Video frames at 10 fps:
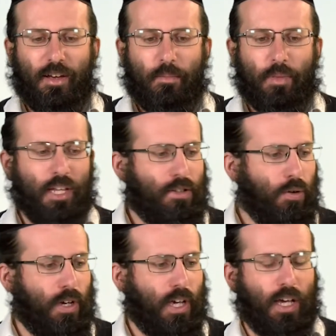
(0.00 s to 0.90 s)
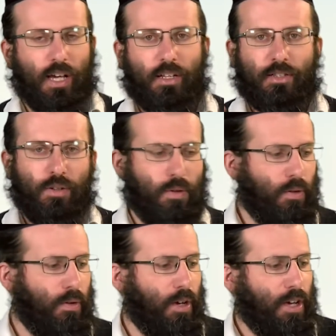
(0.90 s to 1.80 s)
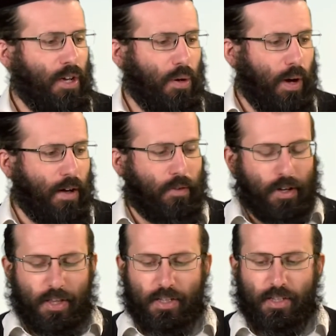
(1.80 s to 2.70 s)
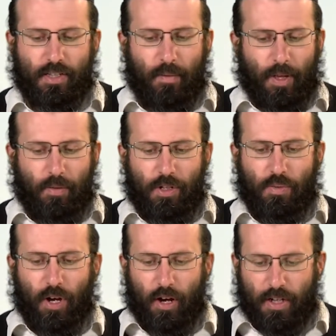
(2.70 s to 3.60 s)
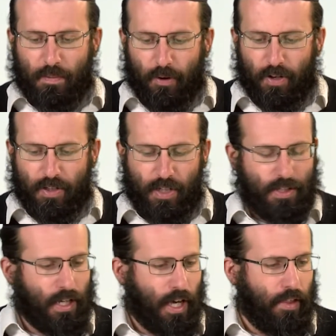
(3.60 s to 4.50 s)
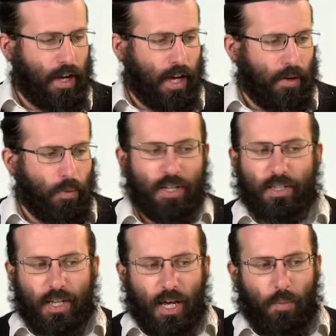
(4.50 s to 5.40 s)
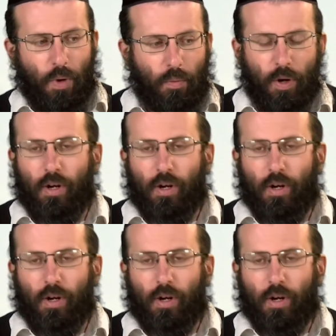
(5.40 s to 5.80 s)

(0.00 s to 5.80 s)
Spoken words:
me talking to whoever. This is something which we are experiencing together, and once again we will